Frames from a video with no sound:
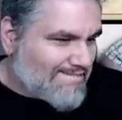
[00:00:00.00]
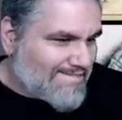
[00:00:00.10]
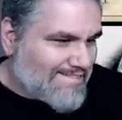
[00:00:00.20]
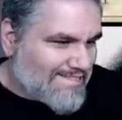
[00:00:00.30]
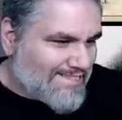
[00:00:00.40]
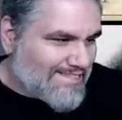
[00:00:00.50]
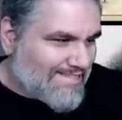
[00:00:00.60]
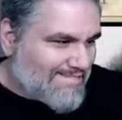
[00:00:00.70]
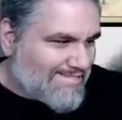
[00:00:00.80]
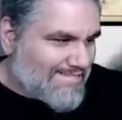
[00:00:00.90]
That's true.
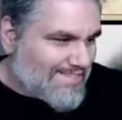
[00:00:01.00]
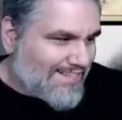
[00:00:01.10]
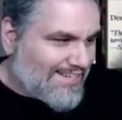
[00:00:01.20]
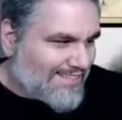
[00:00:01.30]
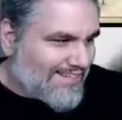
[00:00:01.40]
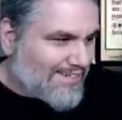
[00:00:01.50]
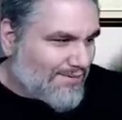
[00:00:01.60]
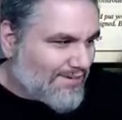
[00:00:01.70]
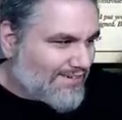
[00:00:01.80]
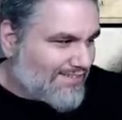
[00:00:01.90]
That's how they
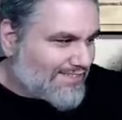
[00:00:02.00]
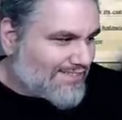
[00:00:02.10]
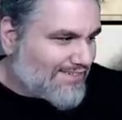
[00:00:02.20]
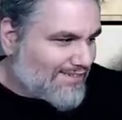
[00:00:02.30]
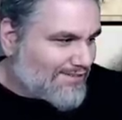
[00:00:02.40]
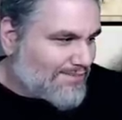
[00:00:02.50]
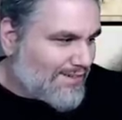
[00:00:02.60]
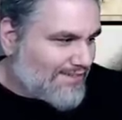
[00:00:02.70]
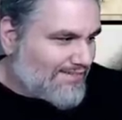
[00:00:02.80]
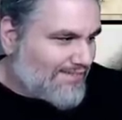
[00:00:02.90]
work. That's how cards are
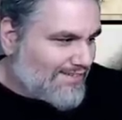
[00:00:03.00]
made.